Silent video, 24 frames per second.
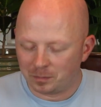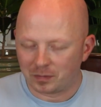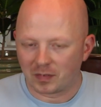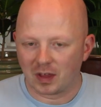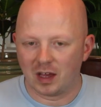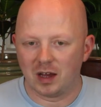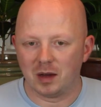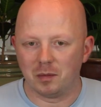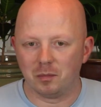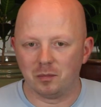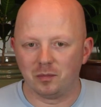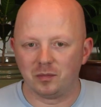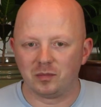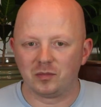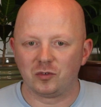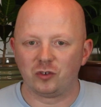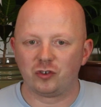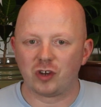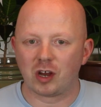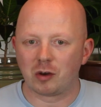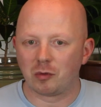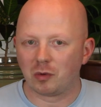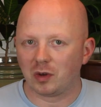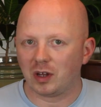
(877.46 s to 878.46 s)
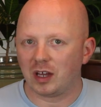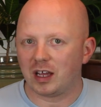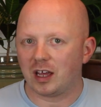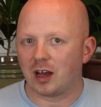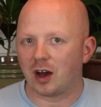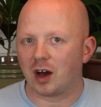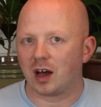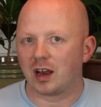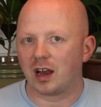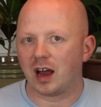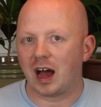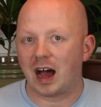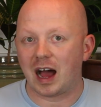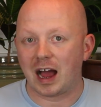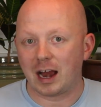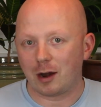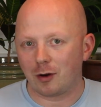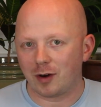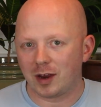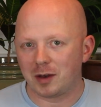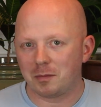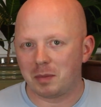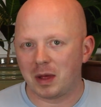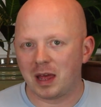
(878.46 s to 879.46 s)
Um, generally, on
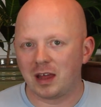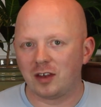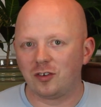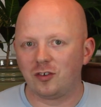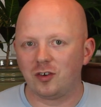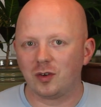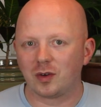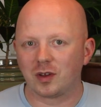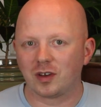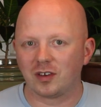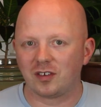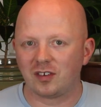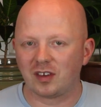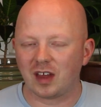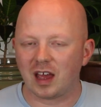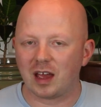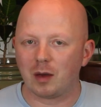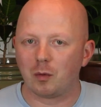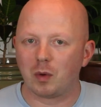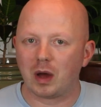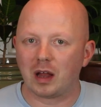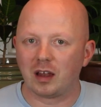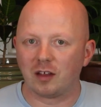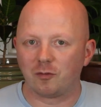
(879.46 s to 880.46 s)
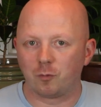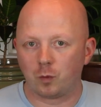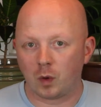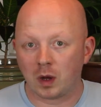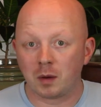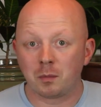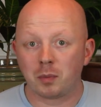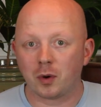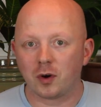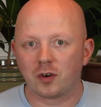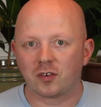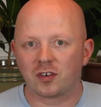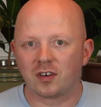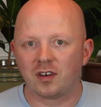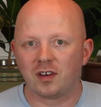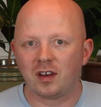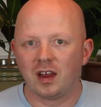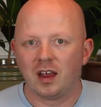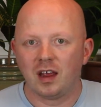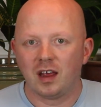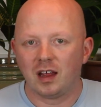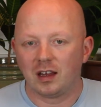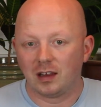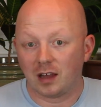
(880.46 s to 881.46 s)
higher end pens, you can say, well, if one
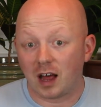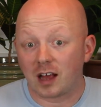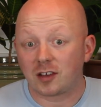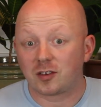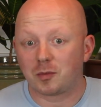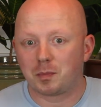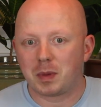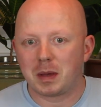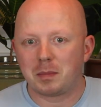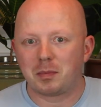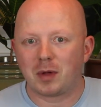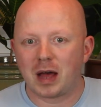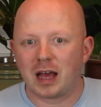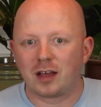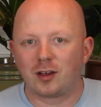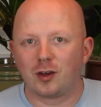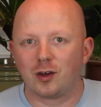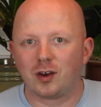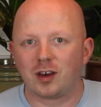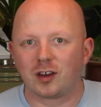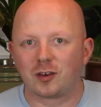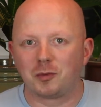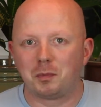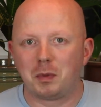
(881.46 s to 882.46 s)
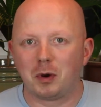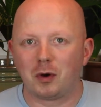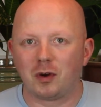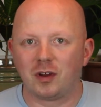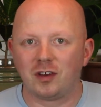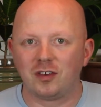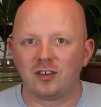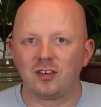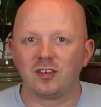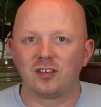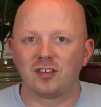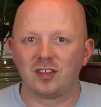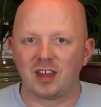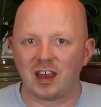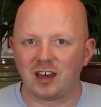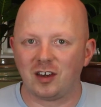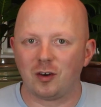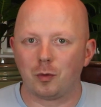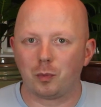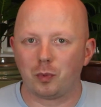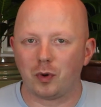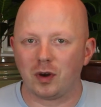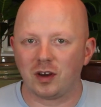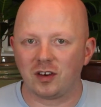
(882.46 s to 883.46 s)
person, lots of people had good experiences, then
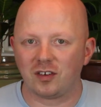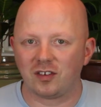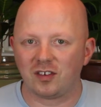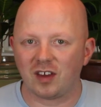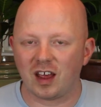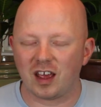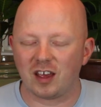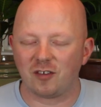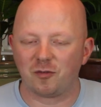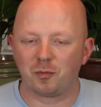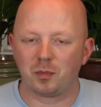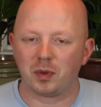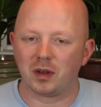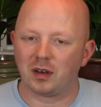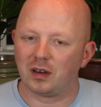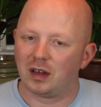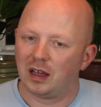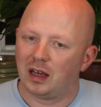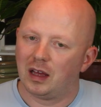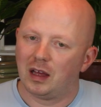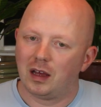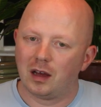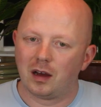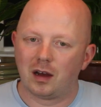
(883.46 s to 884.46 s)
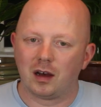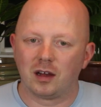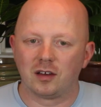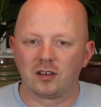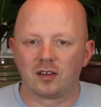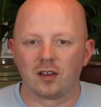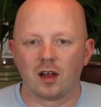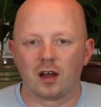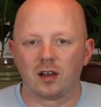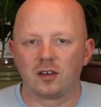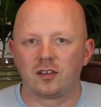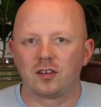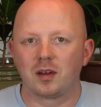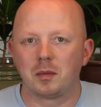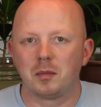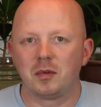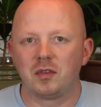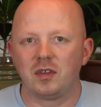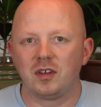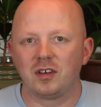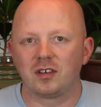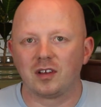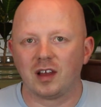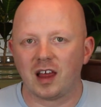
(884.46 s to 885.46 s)
you're pretty safe. But on, on some
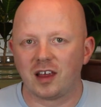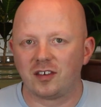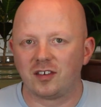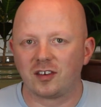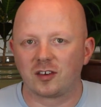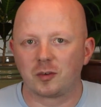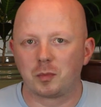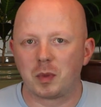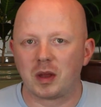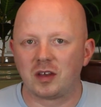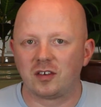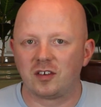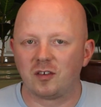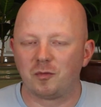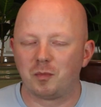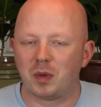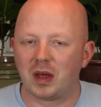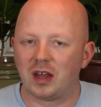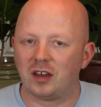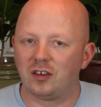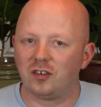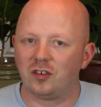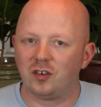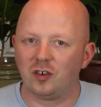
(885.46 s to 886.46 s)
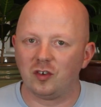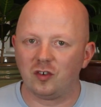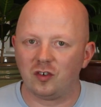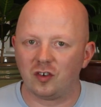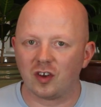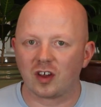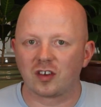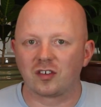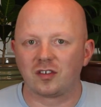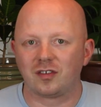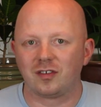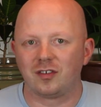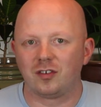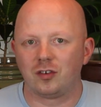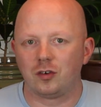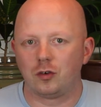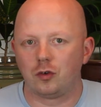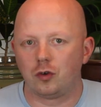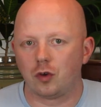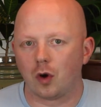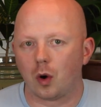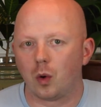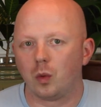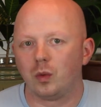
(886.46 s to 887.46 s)
of these less expensive pens, you just
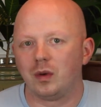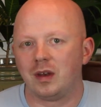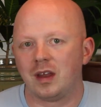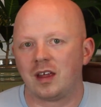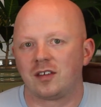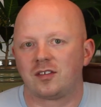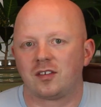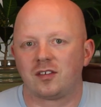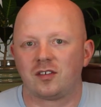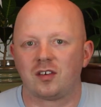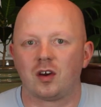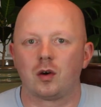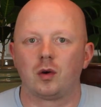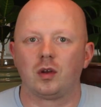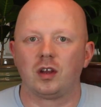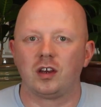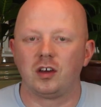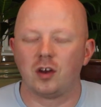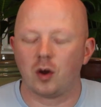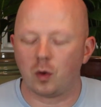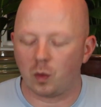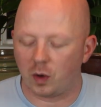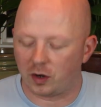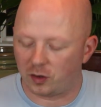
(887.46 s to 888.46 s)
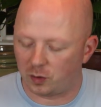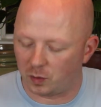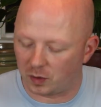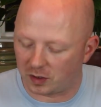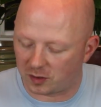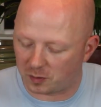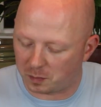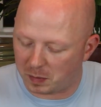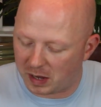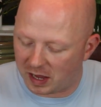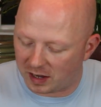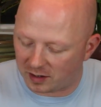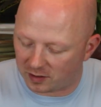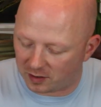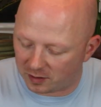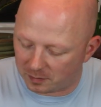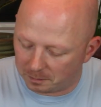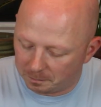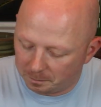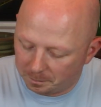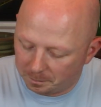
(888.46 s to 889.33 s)
don't necessarily know what to expect.